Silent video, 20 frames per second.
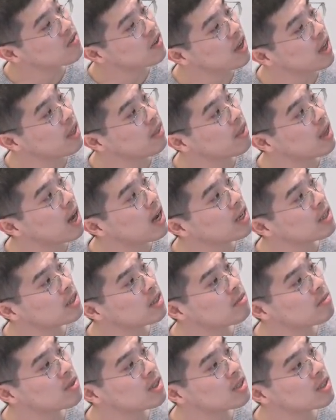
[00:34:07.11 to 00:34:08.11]
n
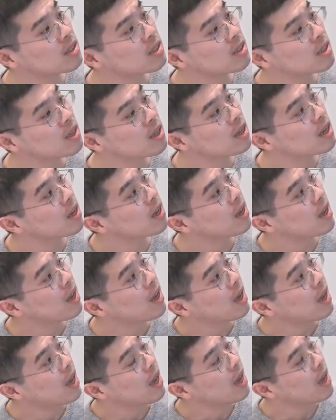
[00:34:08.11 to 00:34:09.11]
items,
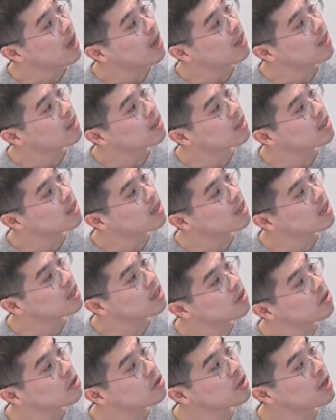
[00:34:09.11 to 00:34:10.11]
and uh,
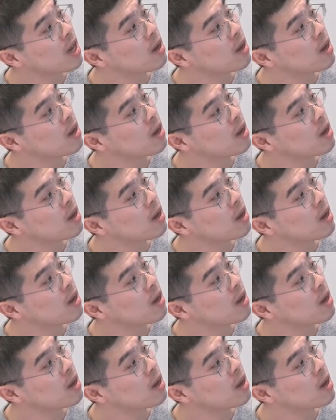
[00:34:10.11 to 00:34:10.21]
you can